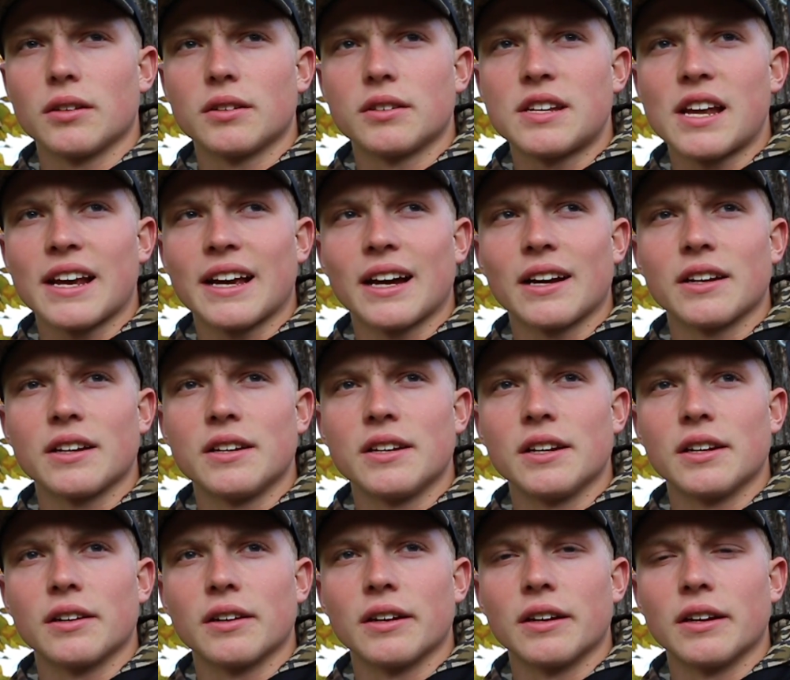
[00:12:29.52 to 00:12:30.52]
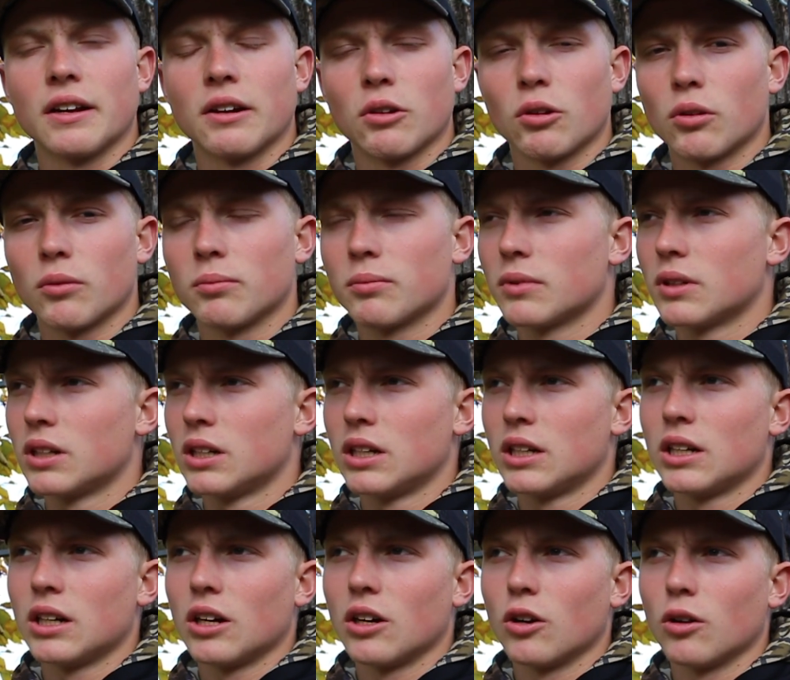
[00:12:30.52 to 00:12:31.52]
take out a deer and help
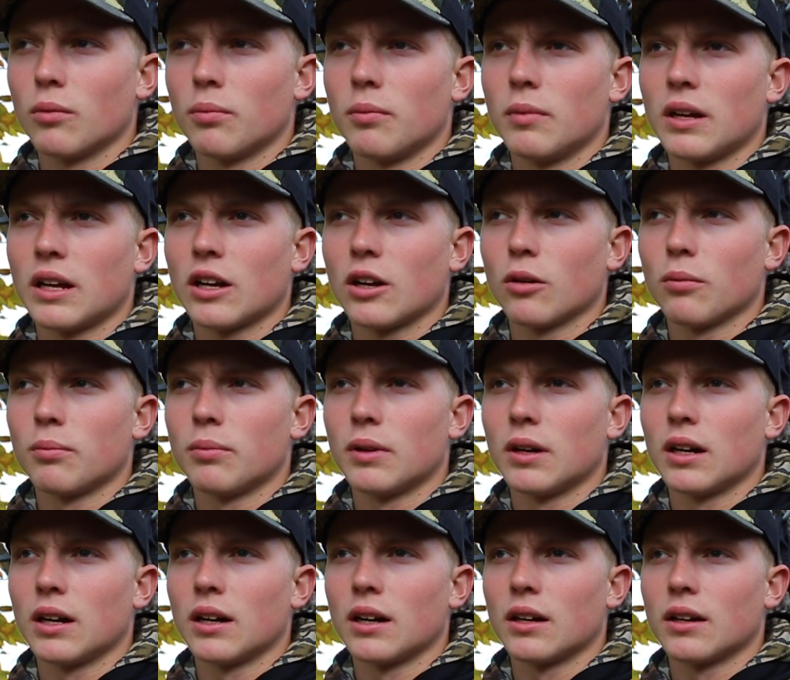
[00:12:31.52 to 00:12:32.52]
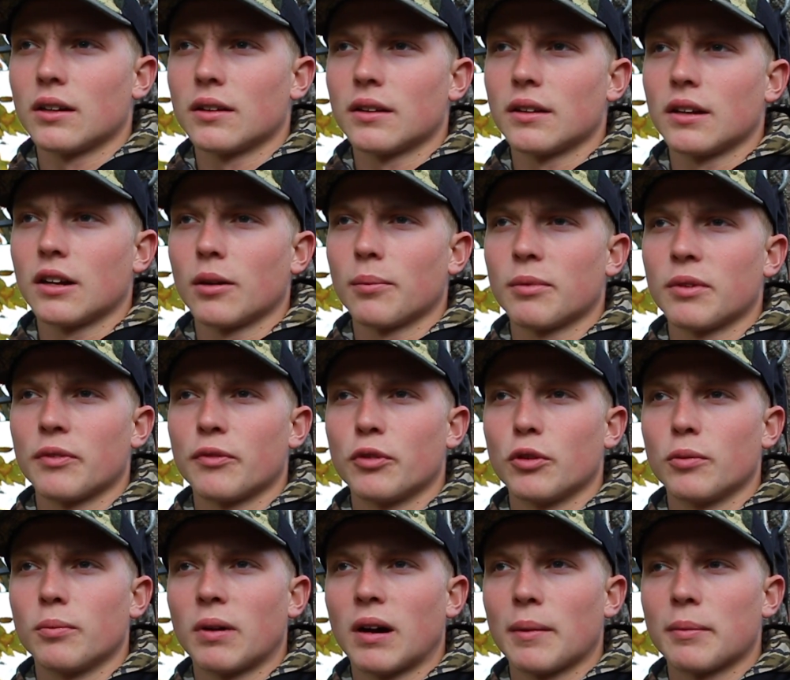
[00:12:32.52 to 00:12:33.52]
the
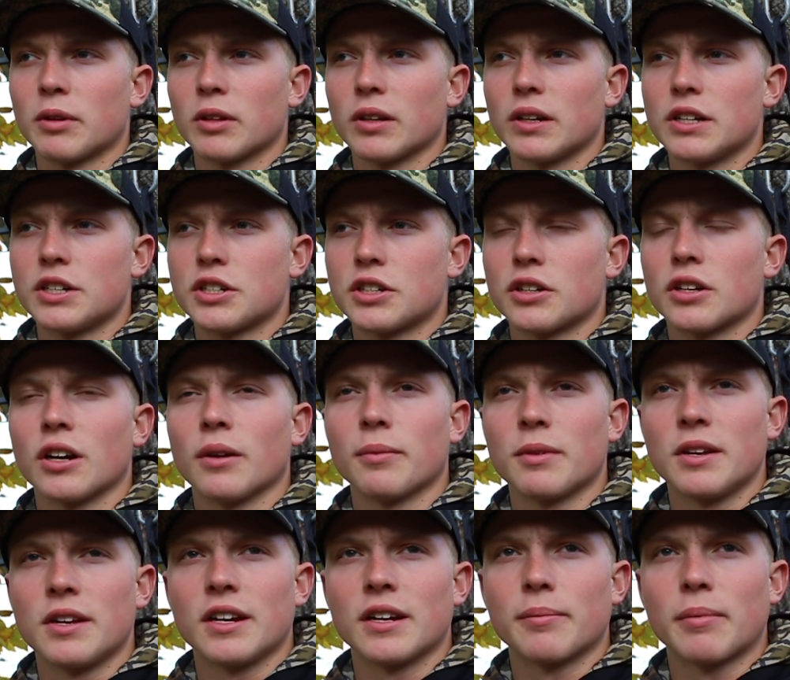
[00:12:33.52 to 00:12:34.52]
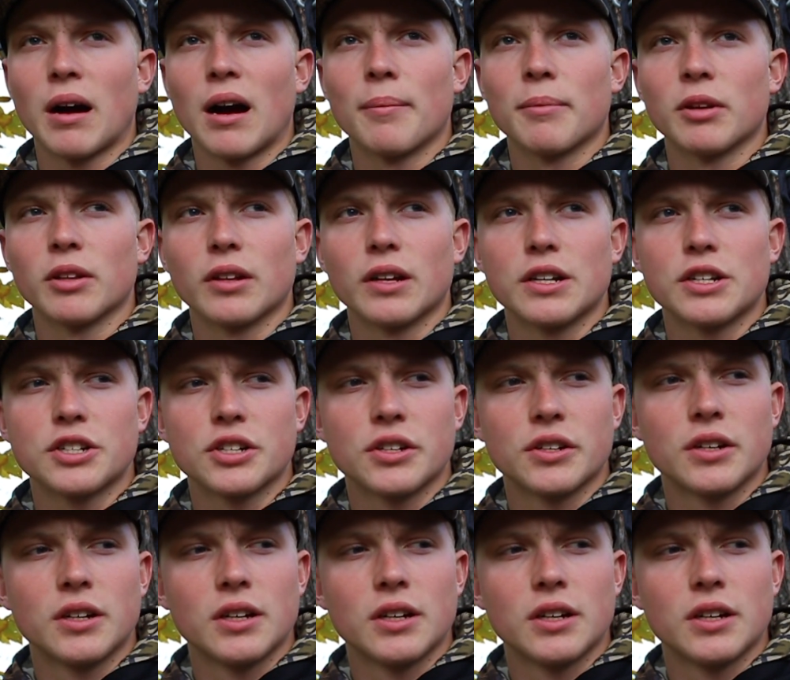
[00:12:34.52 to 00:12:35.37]
food population, or help the deer population.